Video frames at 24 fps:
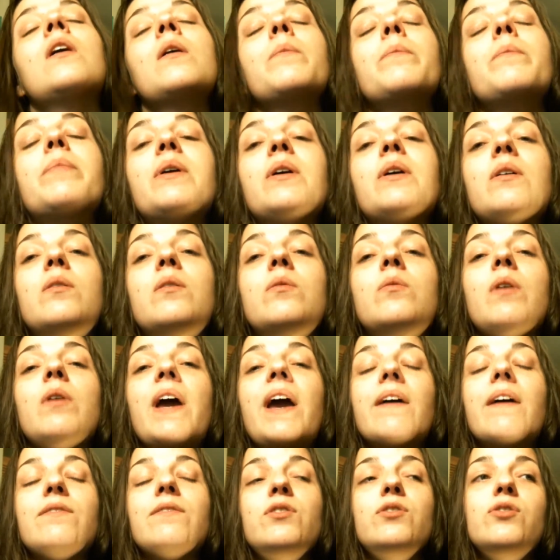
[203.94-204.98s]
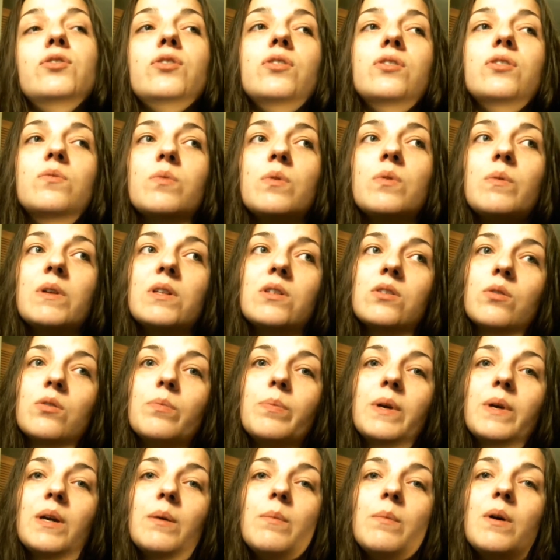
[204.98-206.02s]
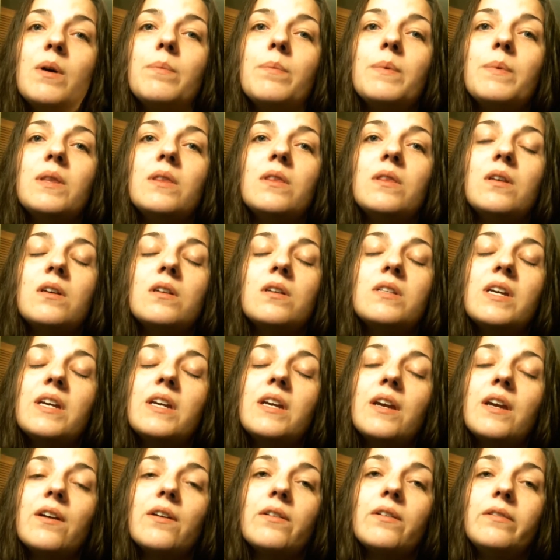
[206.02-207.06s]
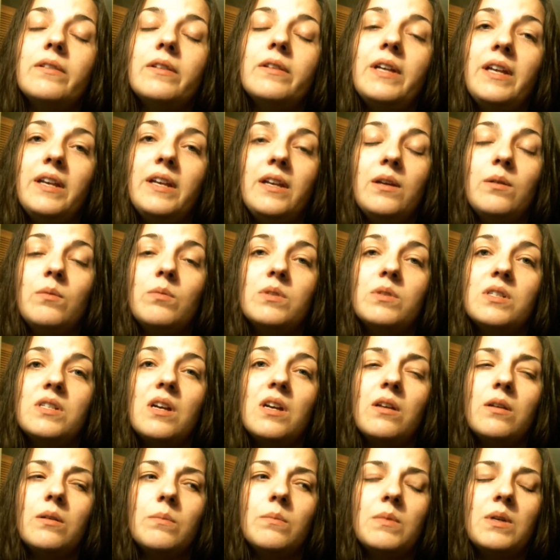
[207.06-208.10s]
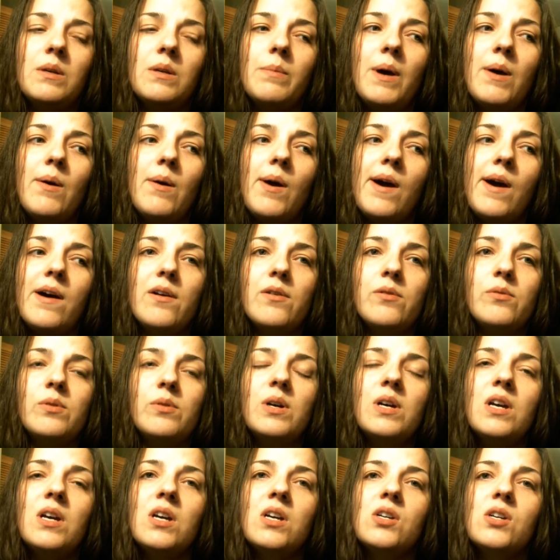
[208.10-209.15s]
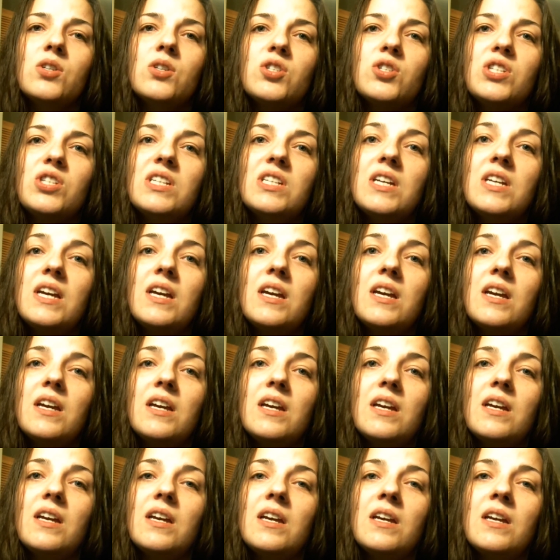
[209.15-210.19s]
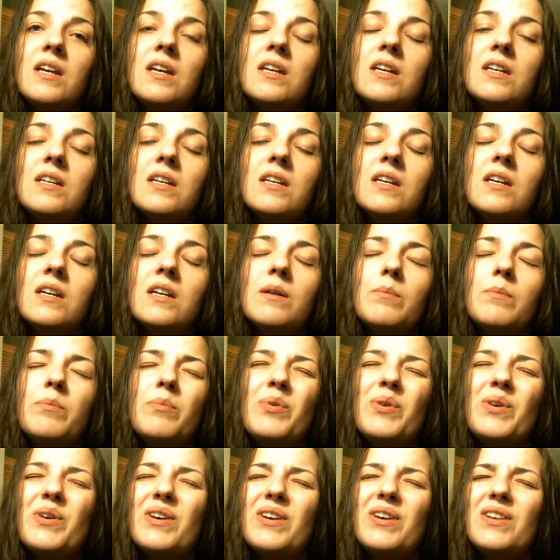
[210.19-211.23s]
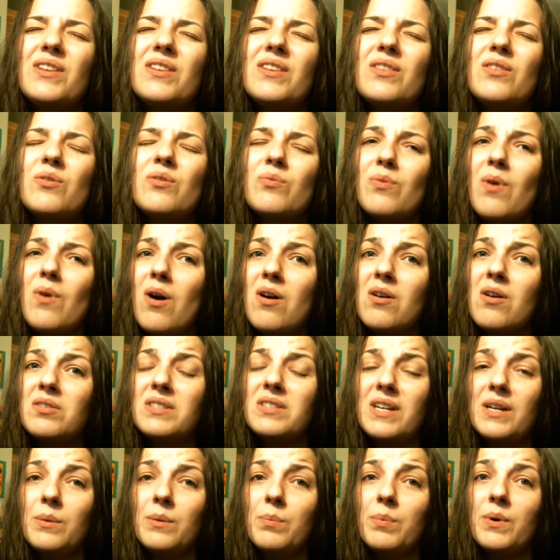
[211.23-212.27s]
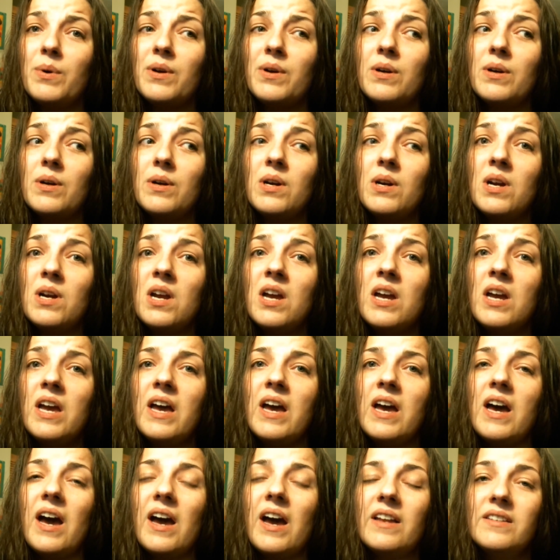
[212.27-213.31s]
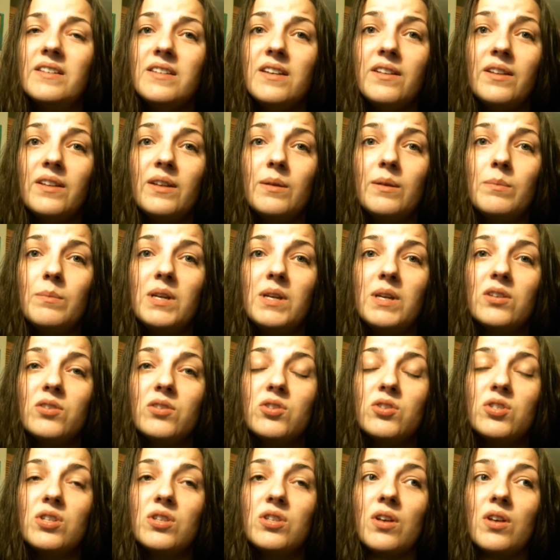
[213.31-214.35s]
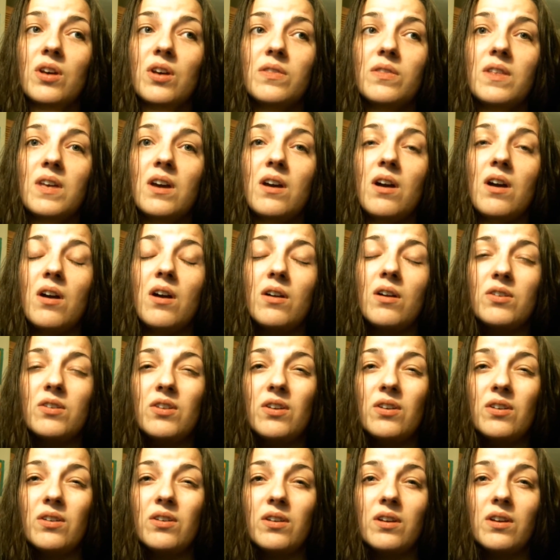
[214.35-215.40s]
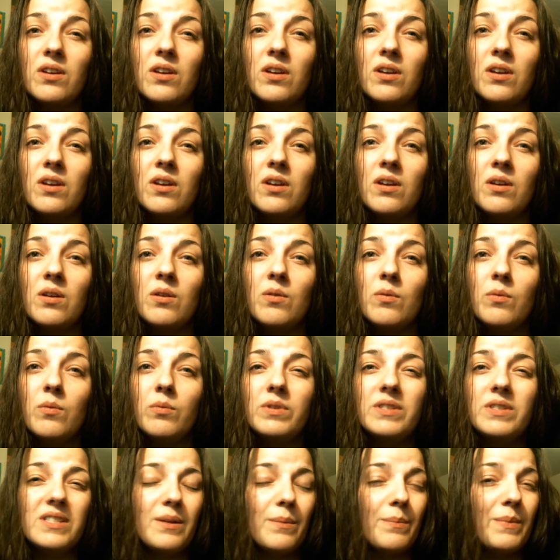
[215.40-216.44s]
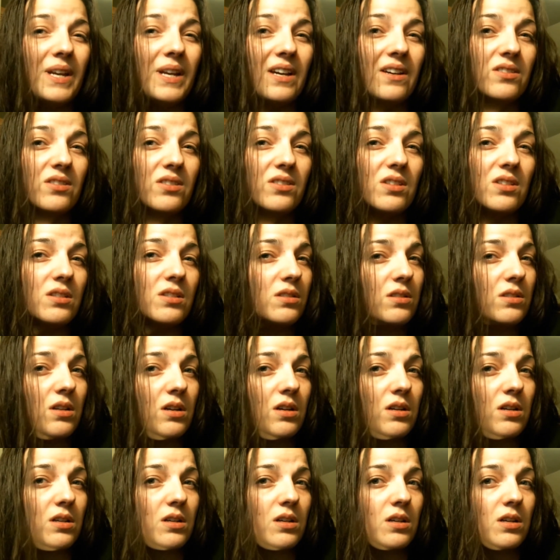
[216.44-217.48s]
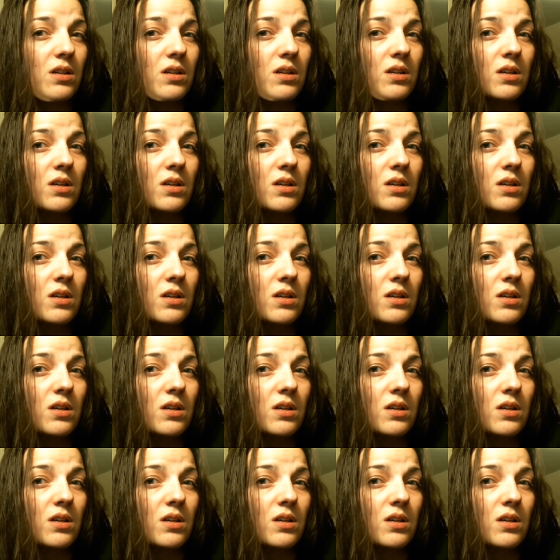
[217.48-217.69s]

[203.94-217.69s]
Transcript: But after church, we went to go pick him up, and the daycare lady was telling me about how she put the wrong diaper on Dylan because she thought that our nook was somebody else's nook,